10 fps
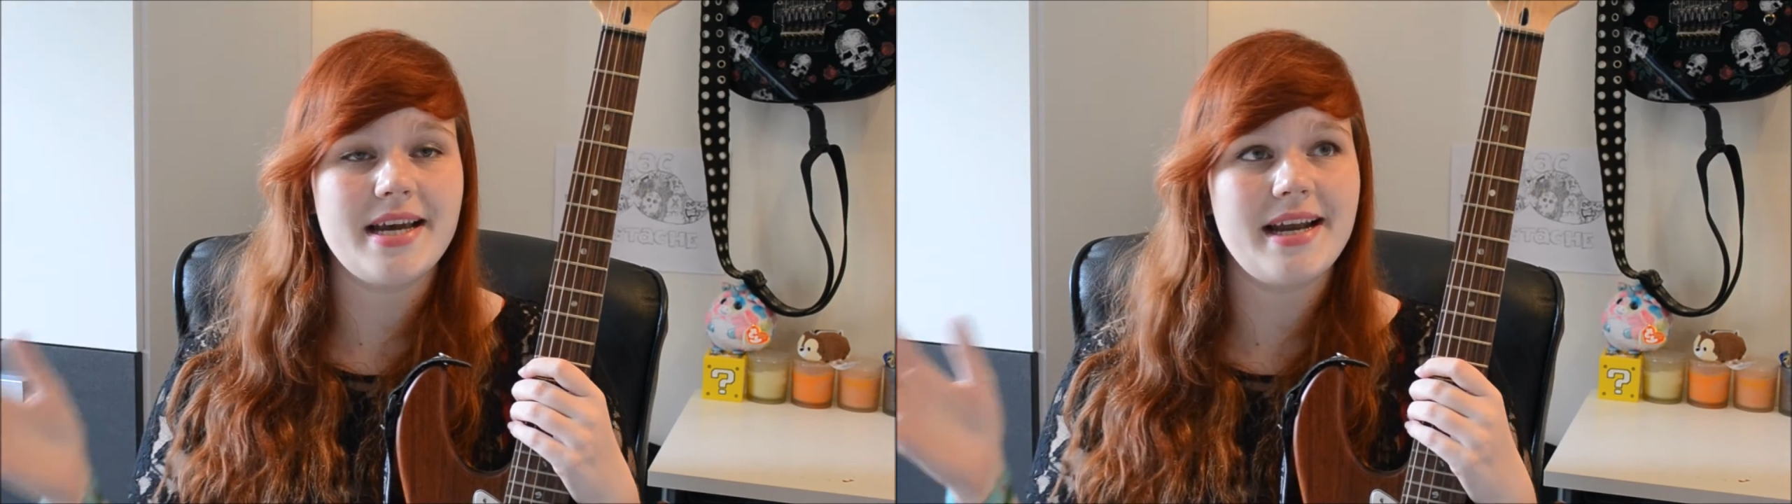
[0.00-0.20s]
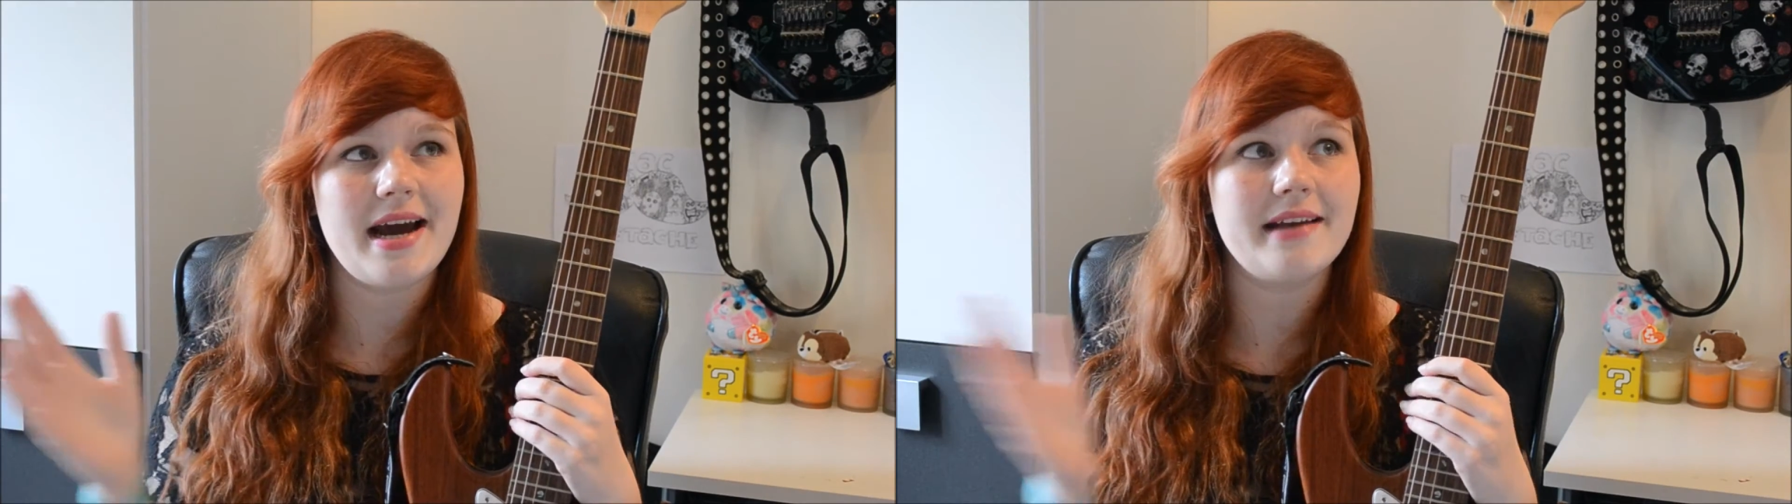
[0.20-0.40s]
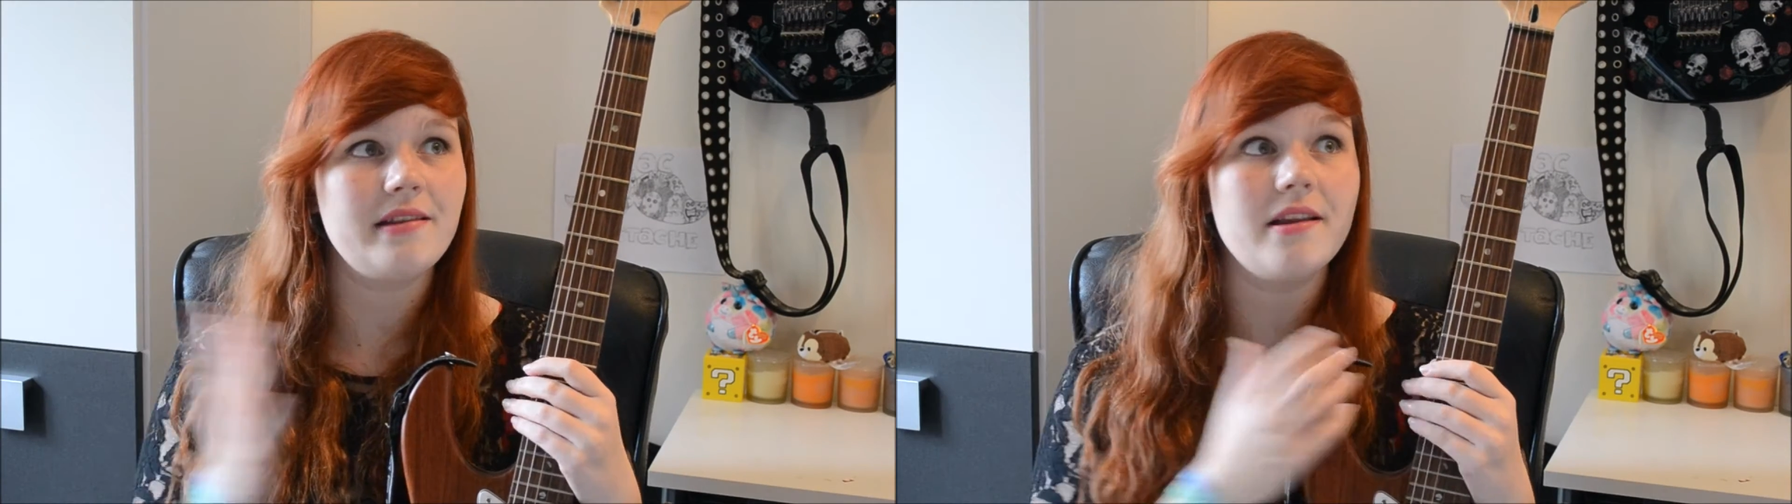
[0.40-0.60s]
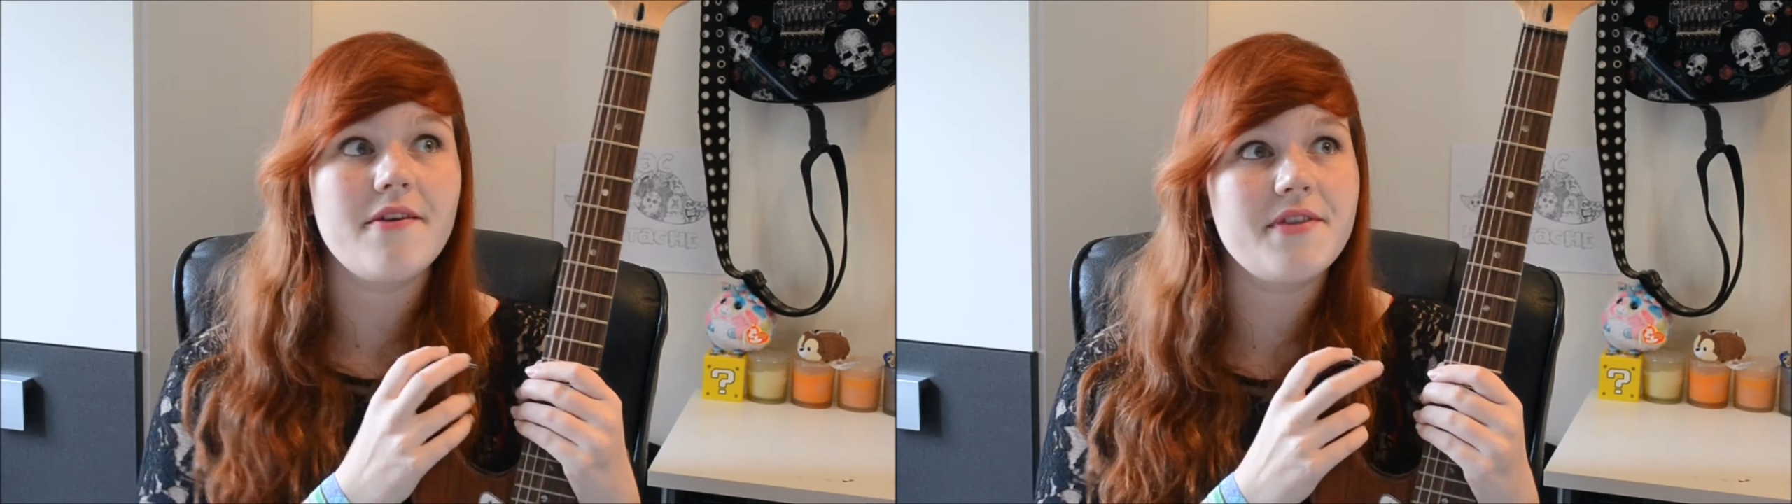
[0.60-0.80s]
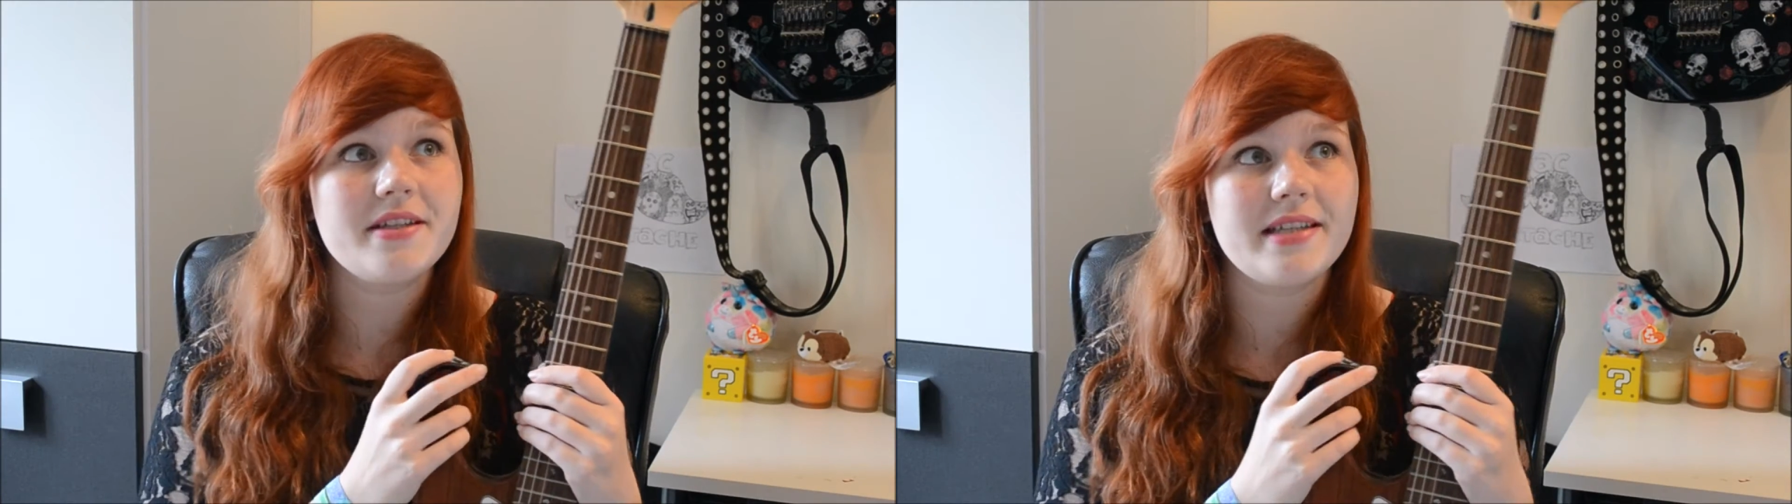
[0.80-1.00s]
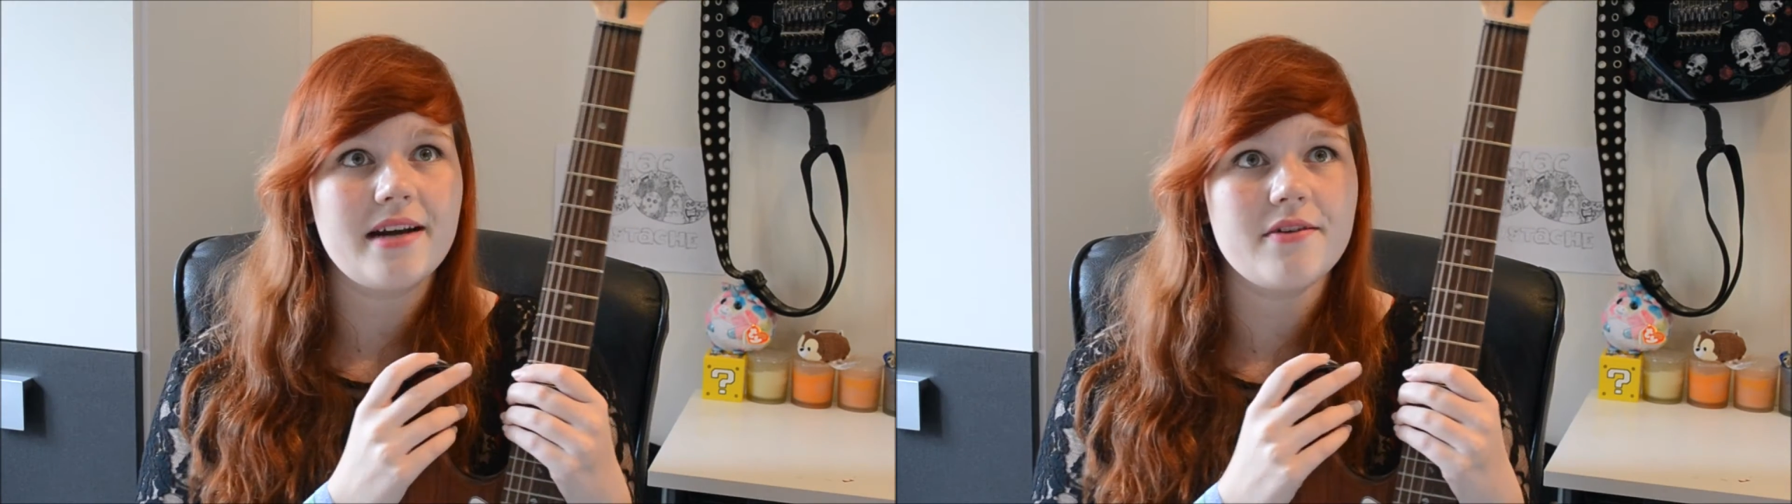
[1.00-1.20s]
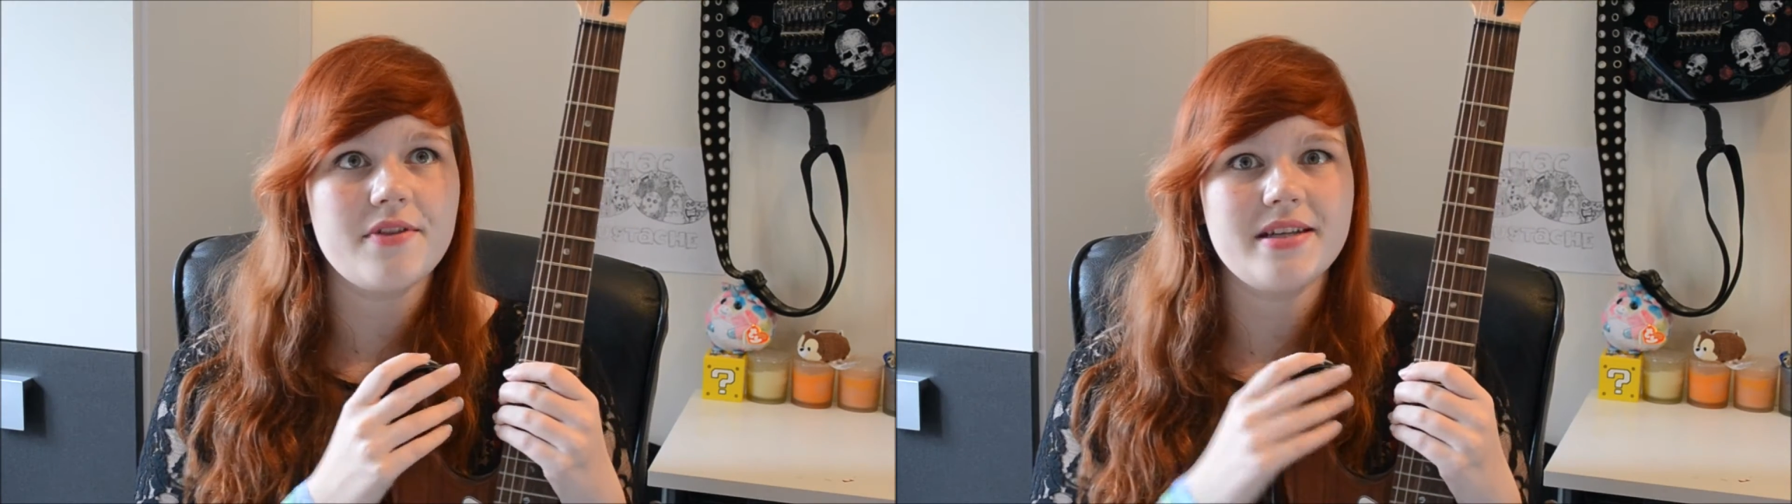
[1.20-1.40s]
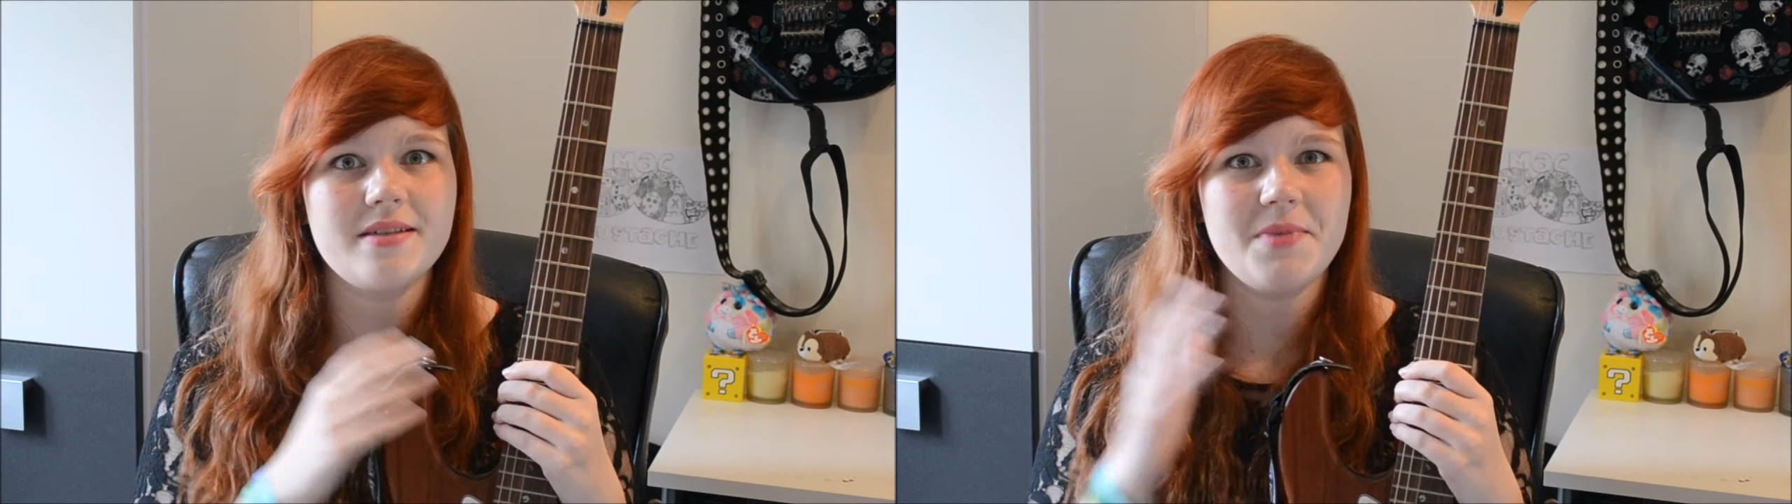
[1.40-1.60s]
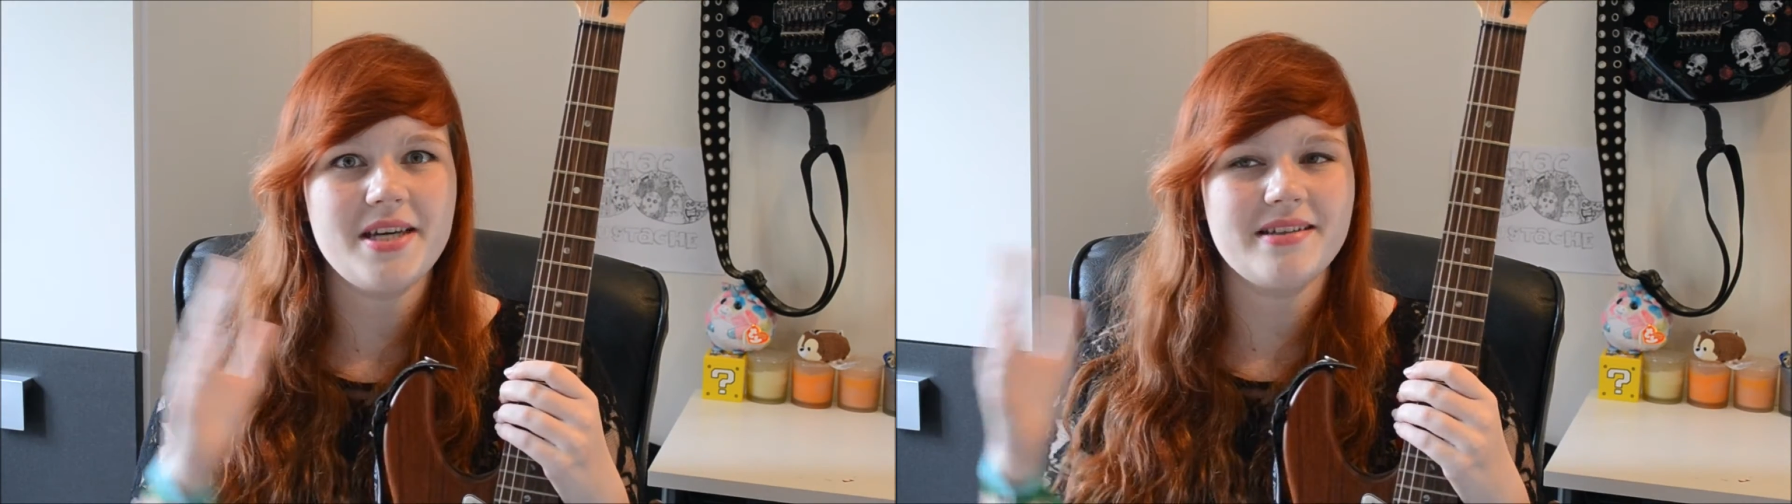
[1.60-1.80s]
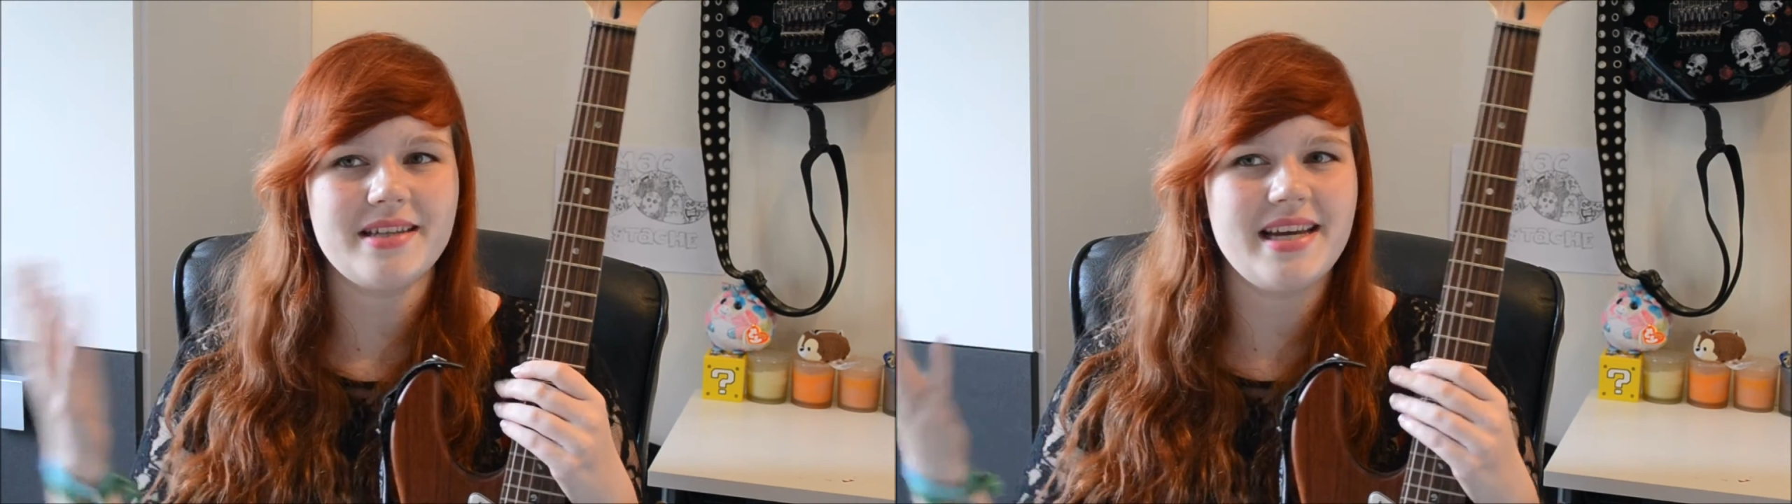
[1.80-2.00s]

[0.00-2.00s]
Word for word: and I love the sound of this because